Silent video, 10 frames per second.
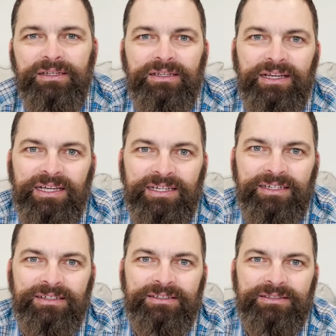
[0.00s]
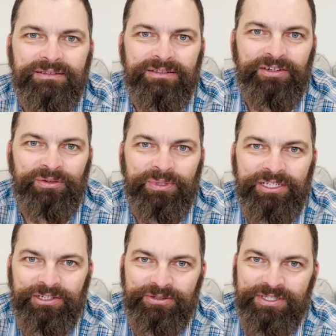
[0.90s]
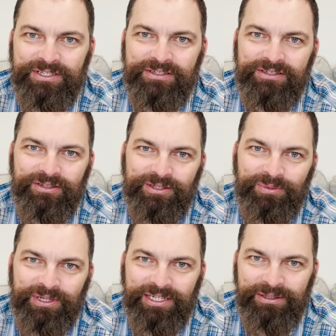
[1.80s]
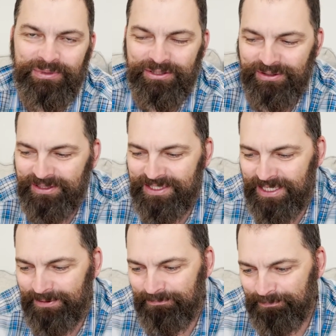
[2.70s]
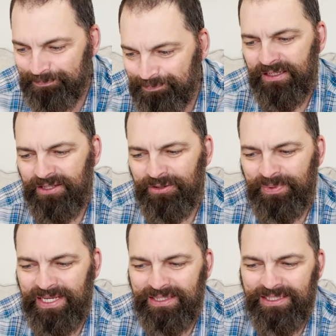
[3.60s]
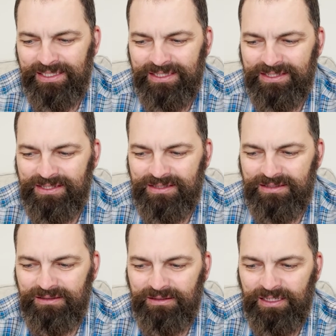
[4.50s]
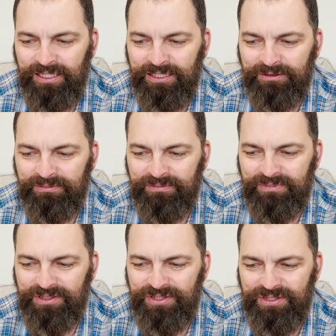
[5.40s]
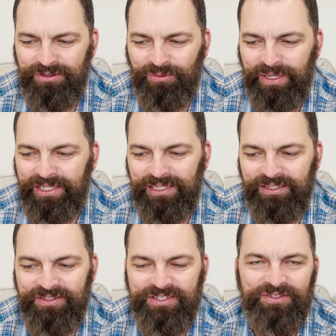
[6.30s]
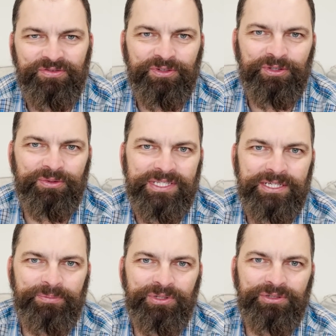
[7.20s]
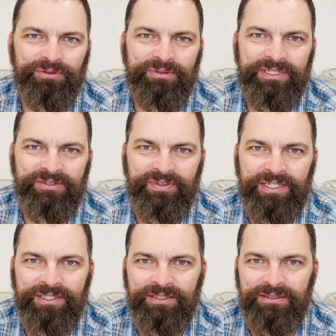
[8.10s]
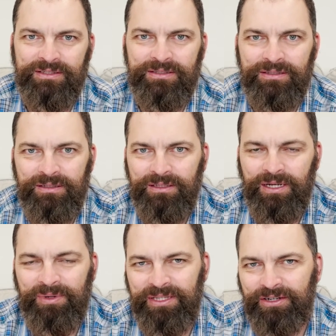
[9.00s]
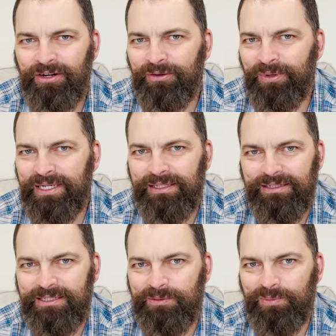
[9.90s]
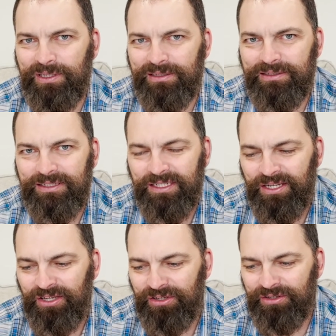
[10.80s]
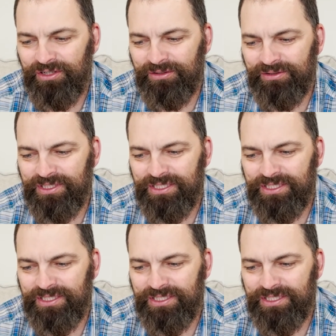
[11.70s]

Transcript: and everybody knows this, so they're probably gonna be doing the same. Another bad thing is there's no wait lists for reciprocal reservations. I mean, there are wait lists, but you don't